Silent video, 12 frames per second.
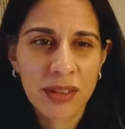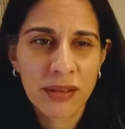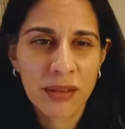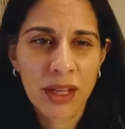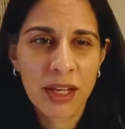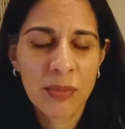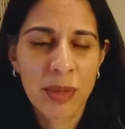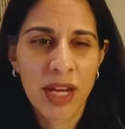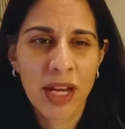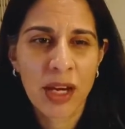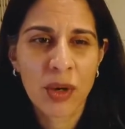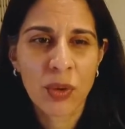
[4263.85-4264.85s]
a lot
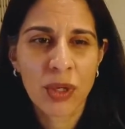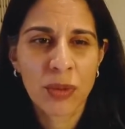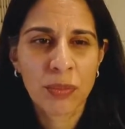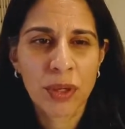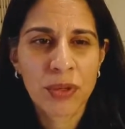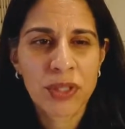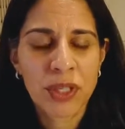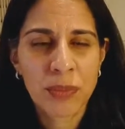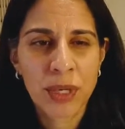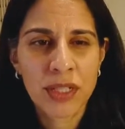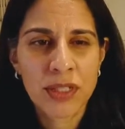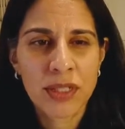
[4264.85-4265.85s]
about how we're approaching
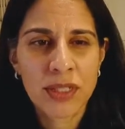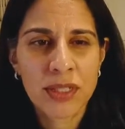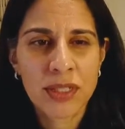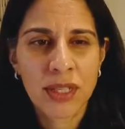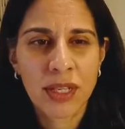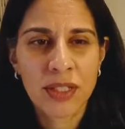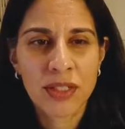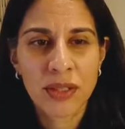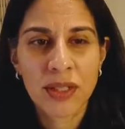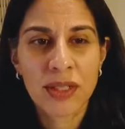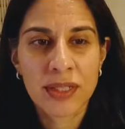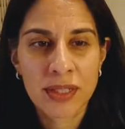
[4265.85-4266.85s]
patients uh,
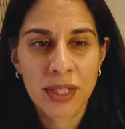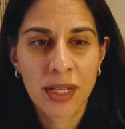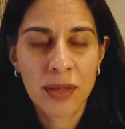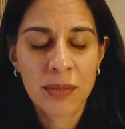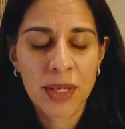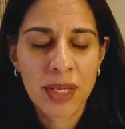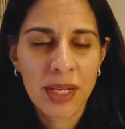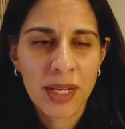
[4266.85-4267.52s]
during this time.